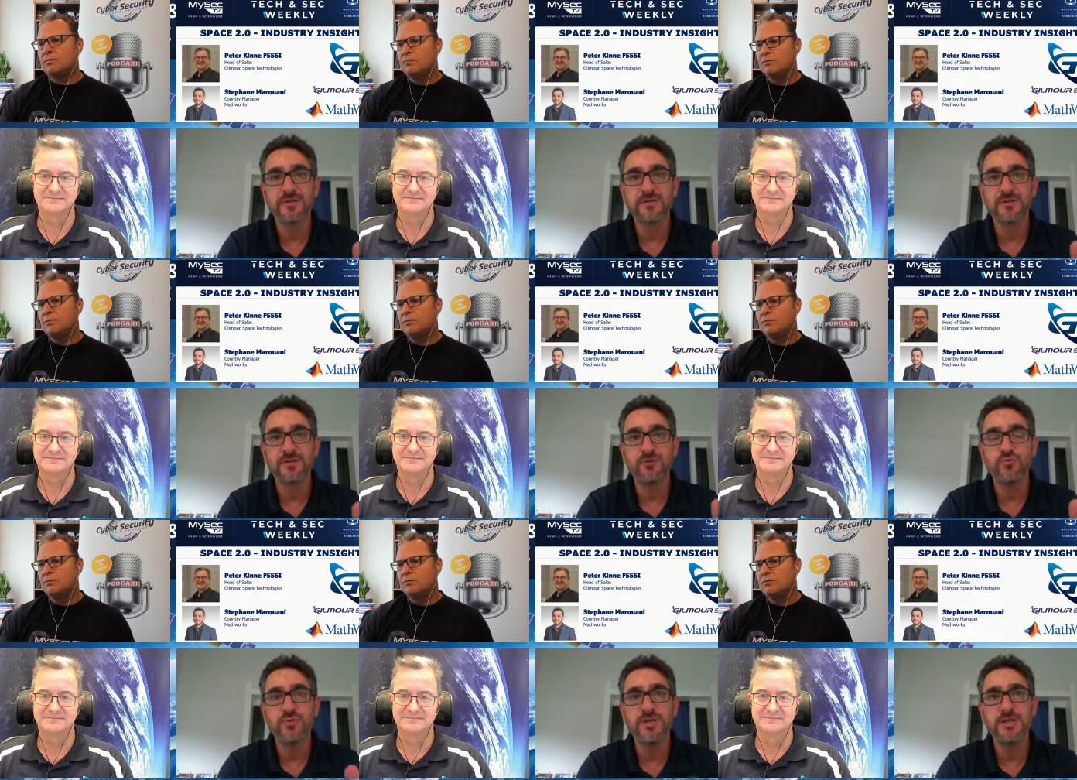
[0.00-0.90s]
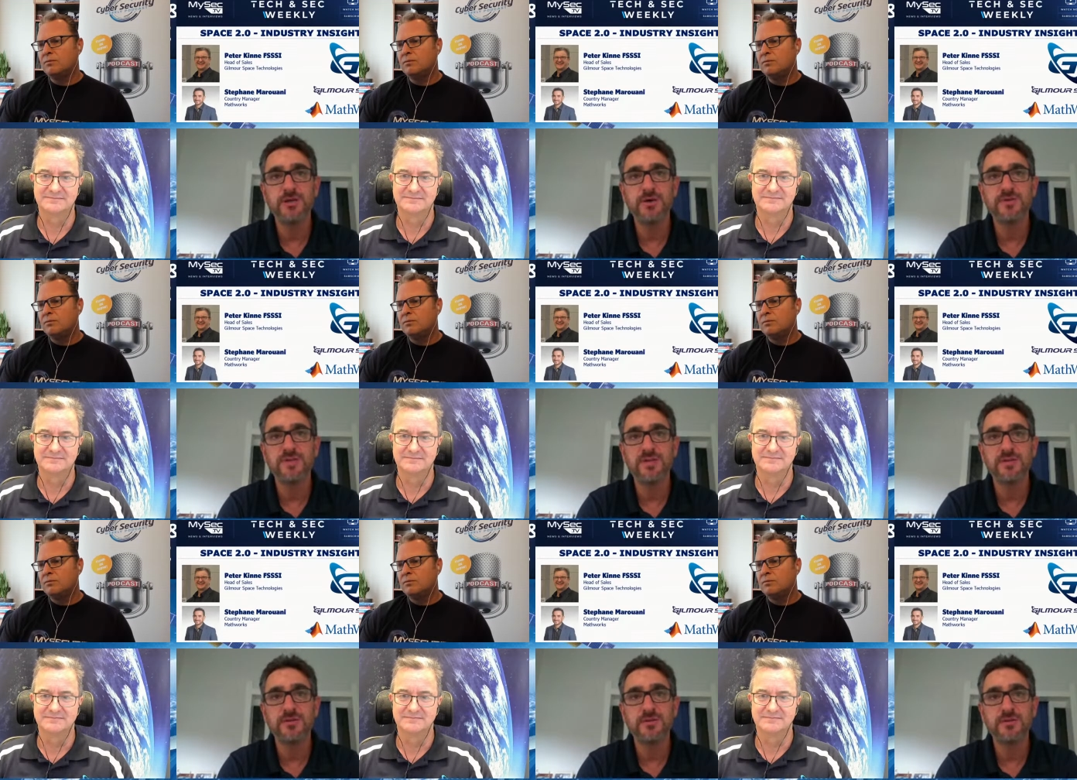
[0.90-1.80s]
Speaker 1: So it really goes
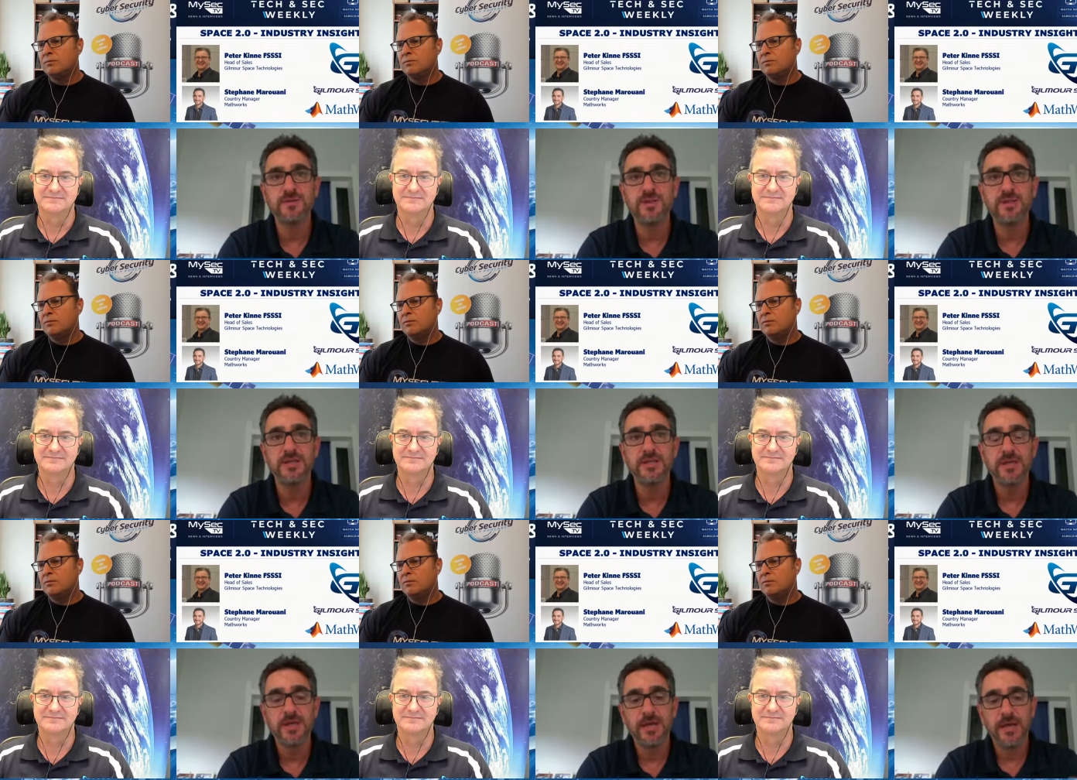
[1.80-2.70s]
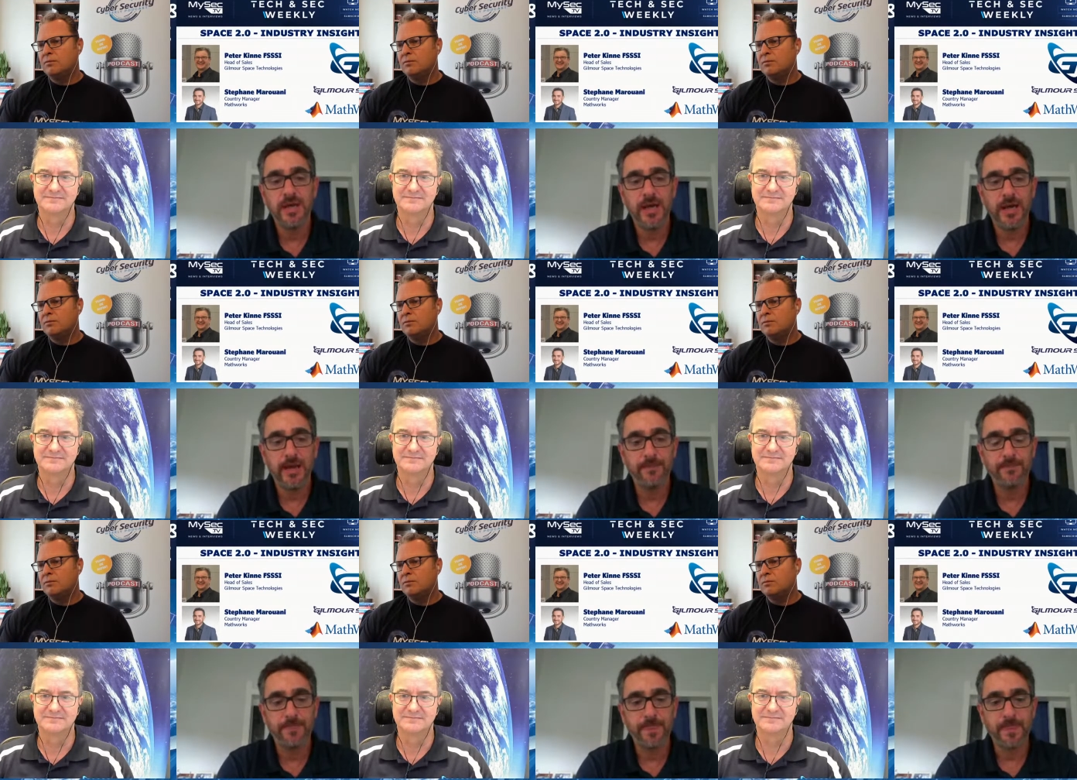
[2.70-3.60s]
into the um,
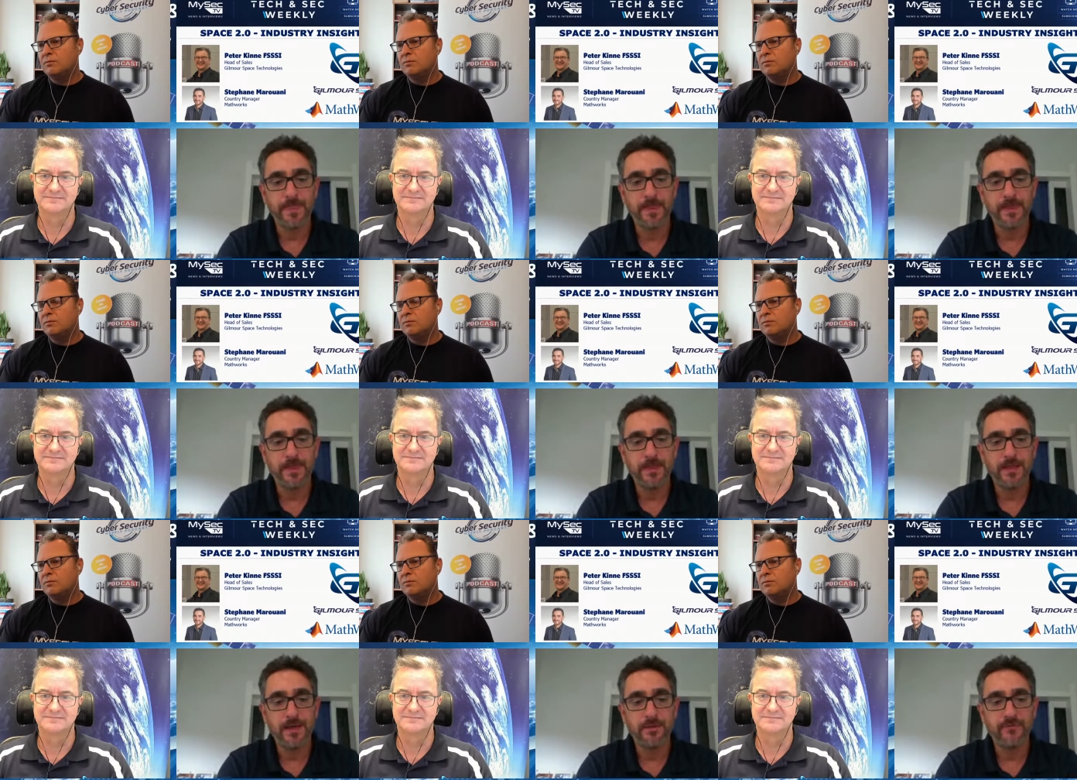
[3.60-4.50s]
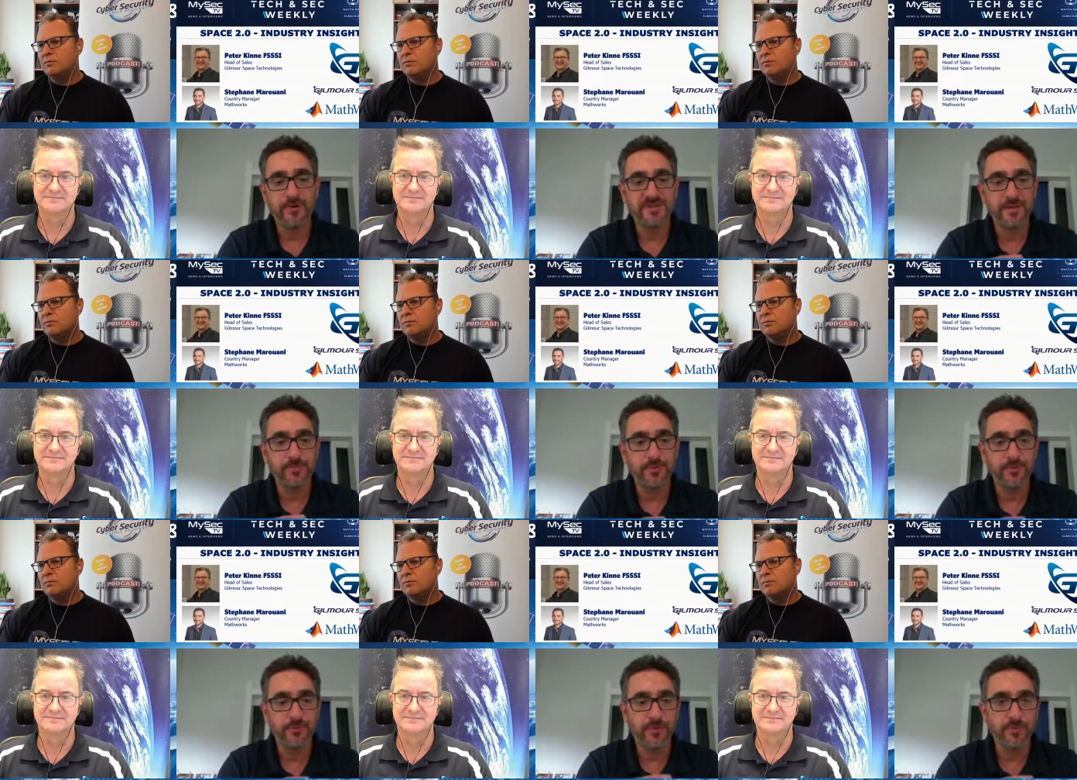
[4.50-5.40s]
the uh, for example the
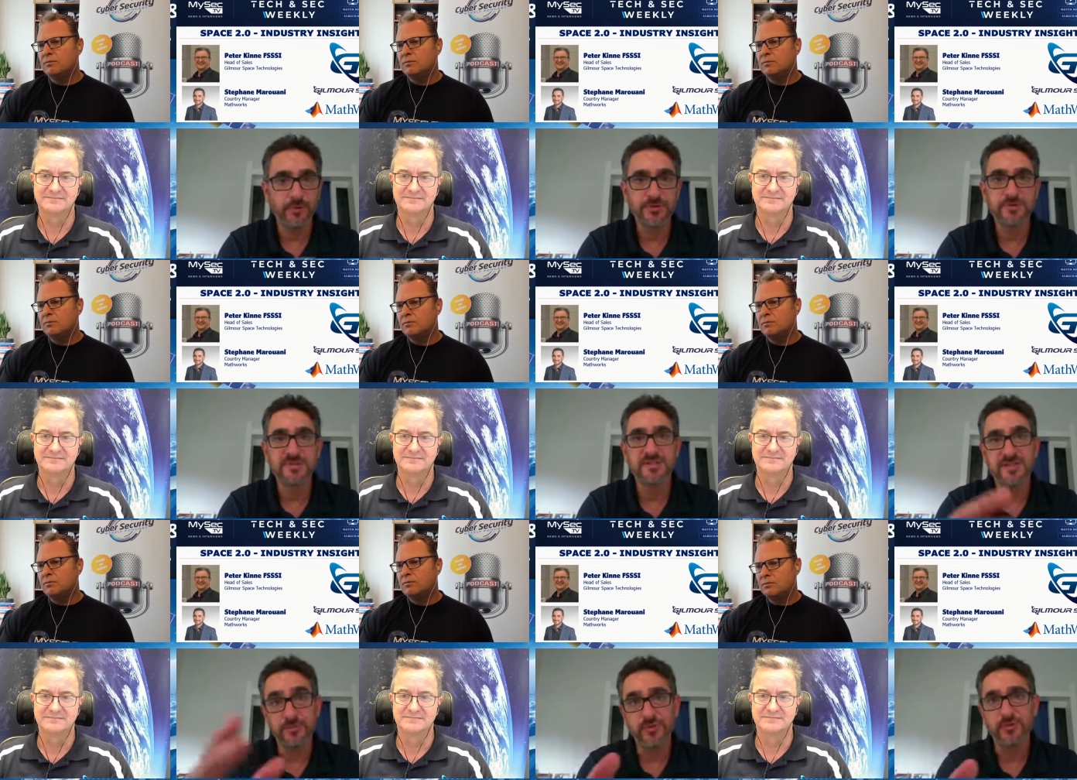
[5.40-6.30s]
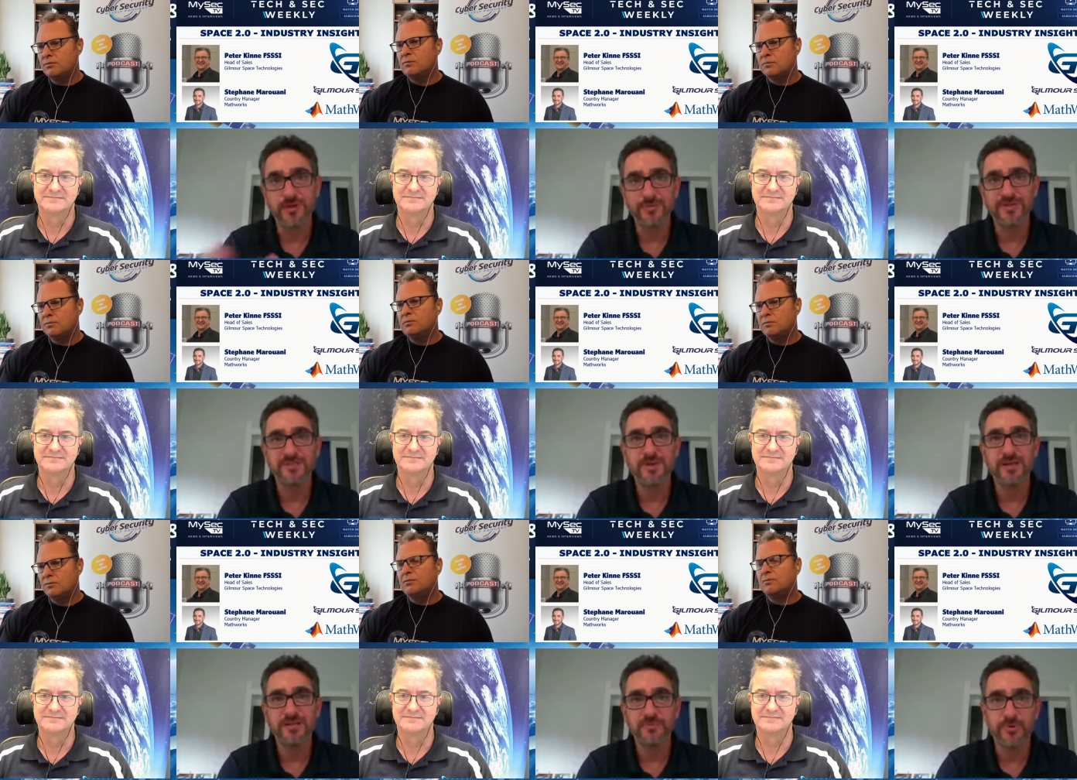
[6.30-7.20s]
propulsion system, talking about space
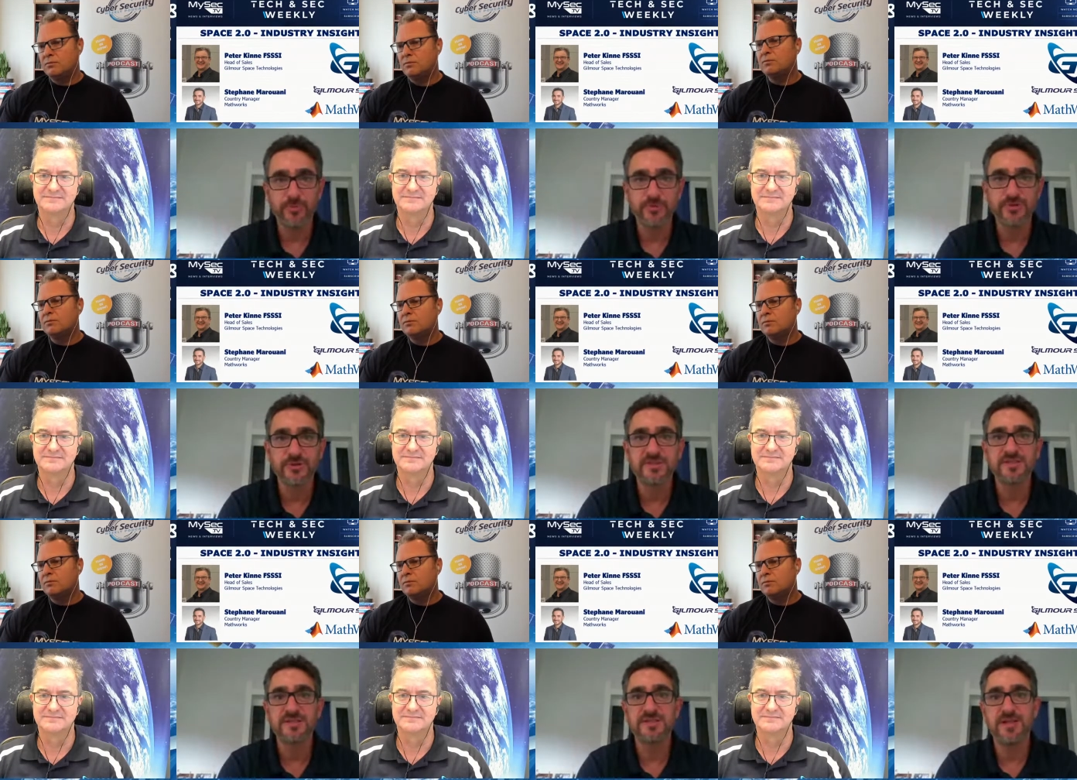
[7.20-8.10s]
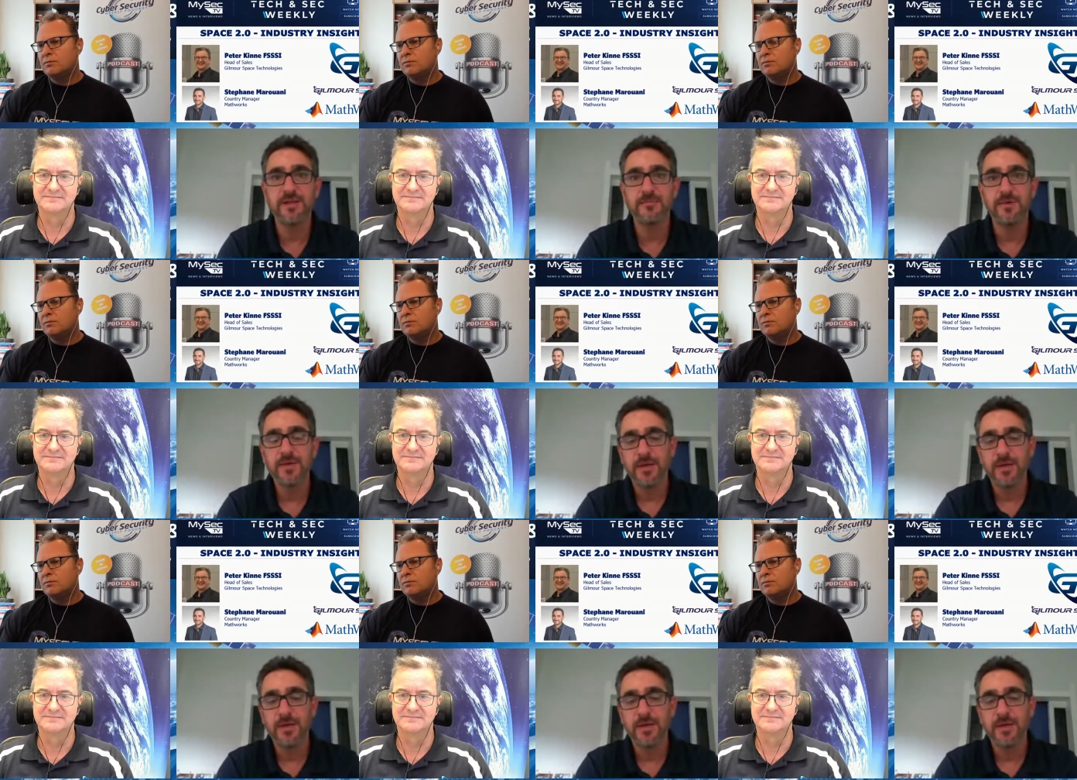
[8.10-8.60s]
propulsion system,